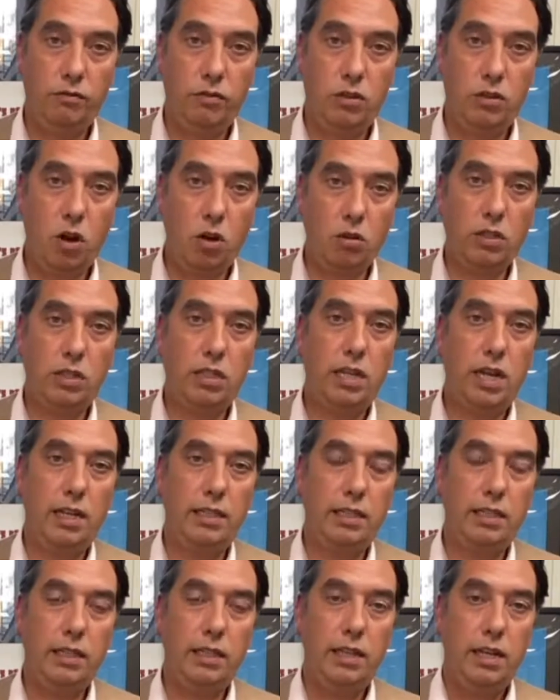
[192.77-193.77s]

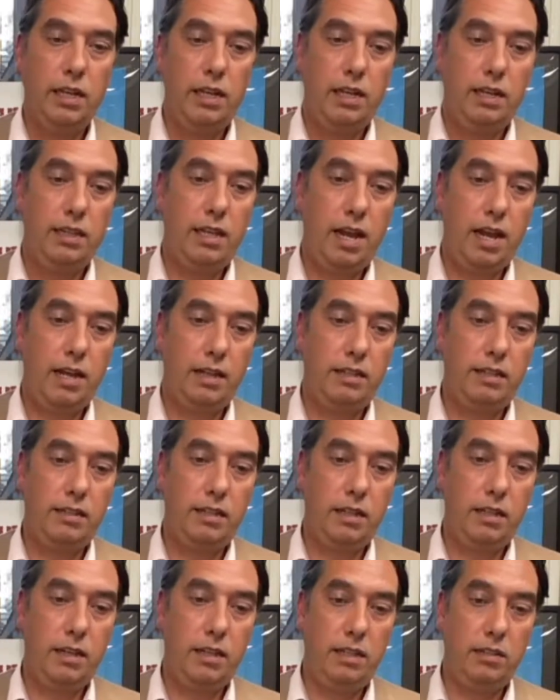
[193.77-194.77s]
content
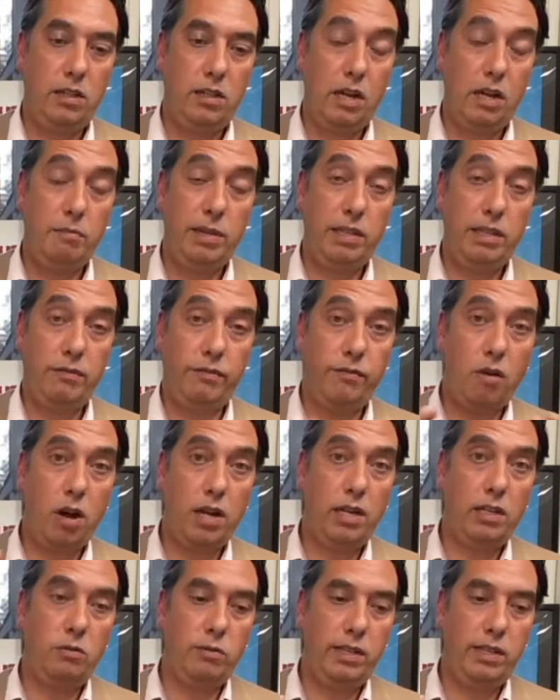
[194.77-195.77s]
that is going to be
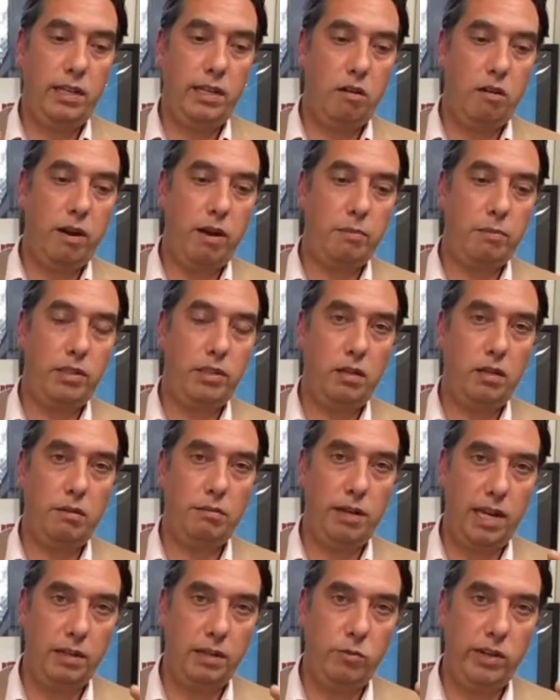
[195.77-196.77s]
defined within our episode
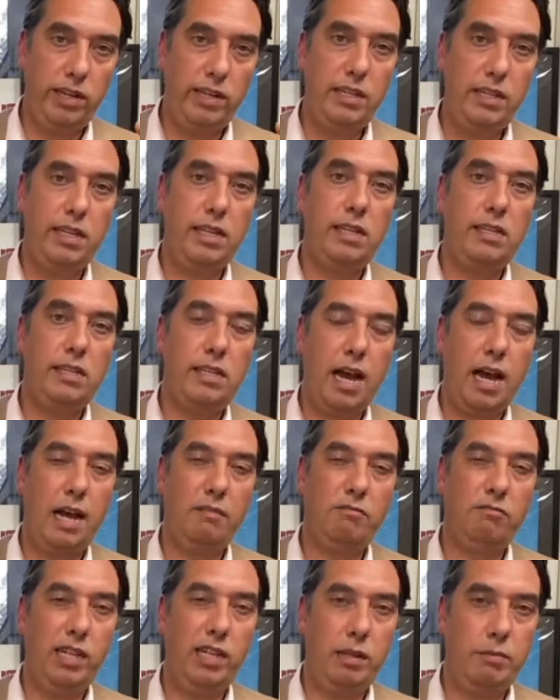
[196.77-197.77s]
plan, and we need
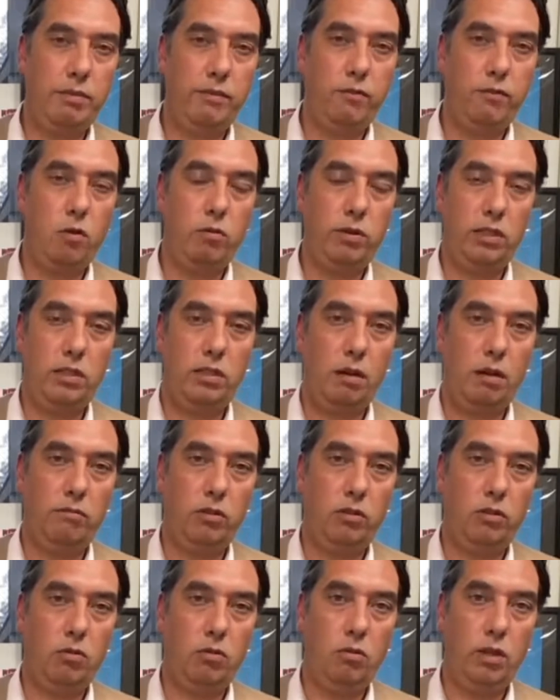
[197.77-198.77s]
that really before we start
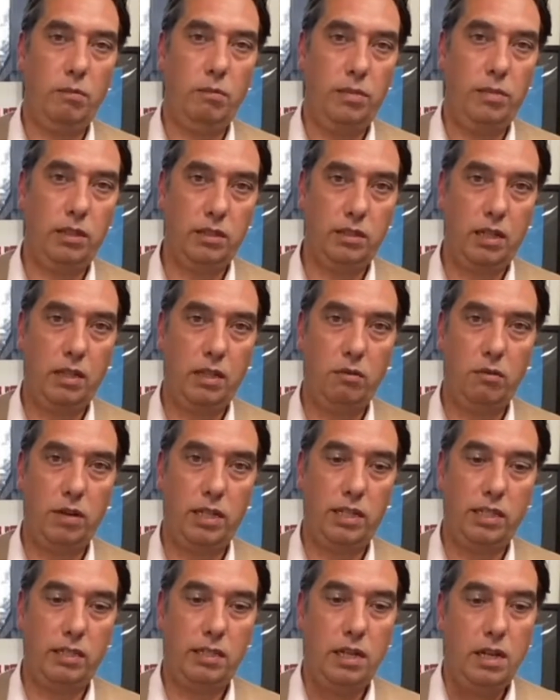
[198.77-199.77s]
recording, because
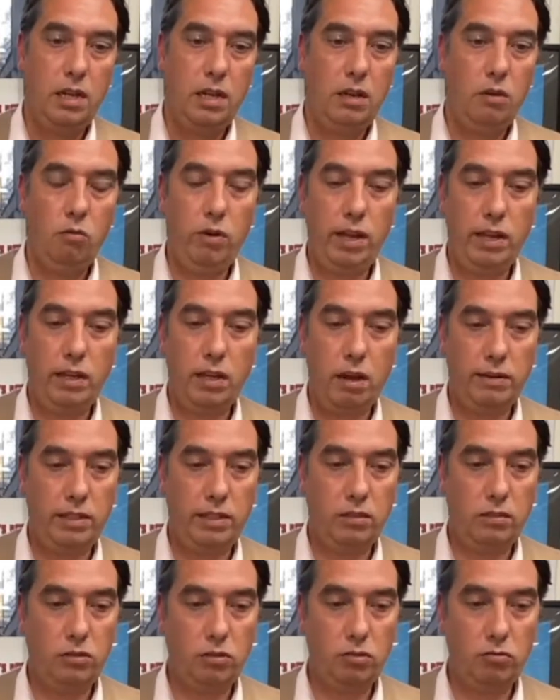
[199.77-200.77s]
otherwise we're going
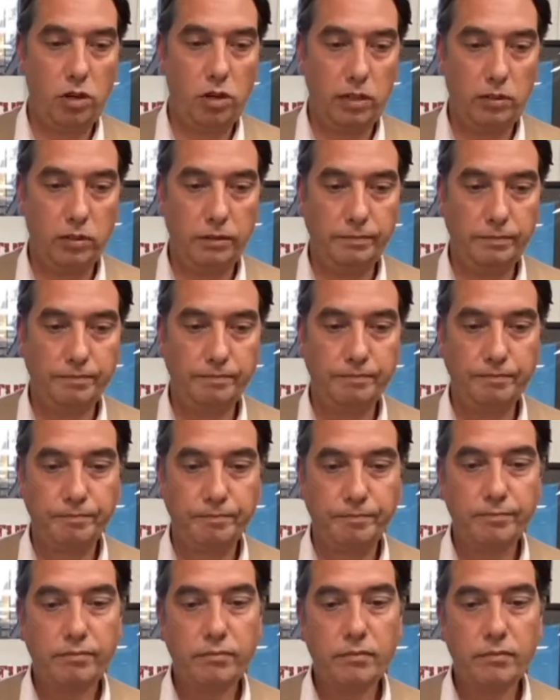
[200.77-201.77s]
to struggle.
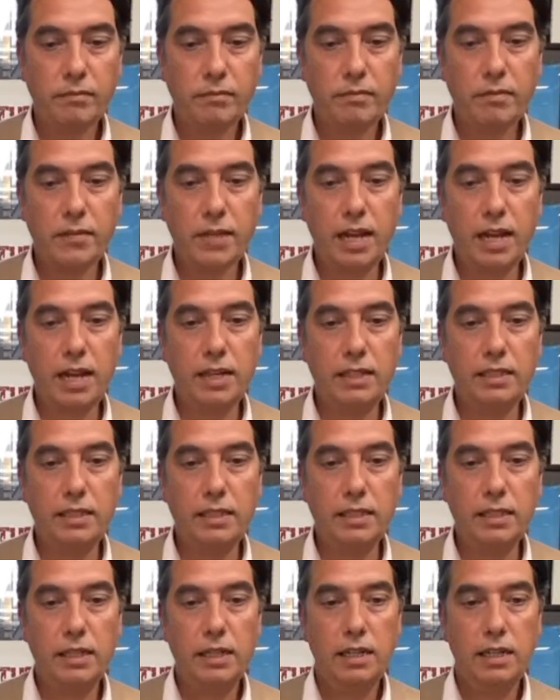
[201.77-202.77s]

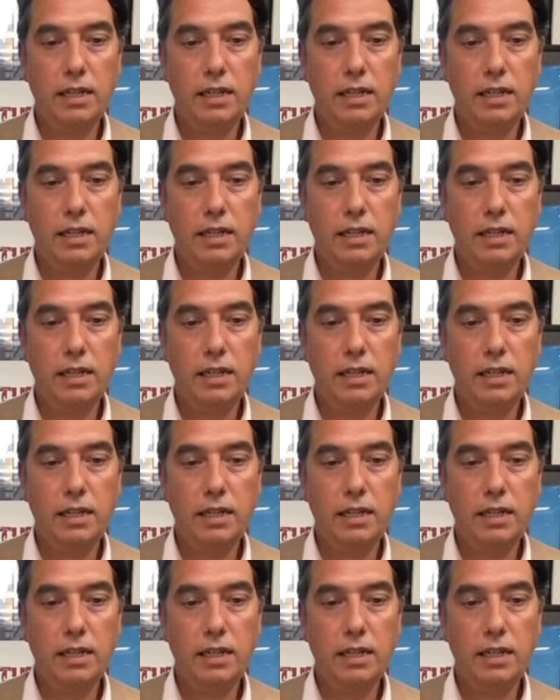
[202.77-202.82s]
And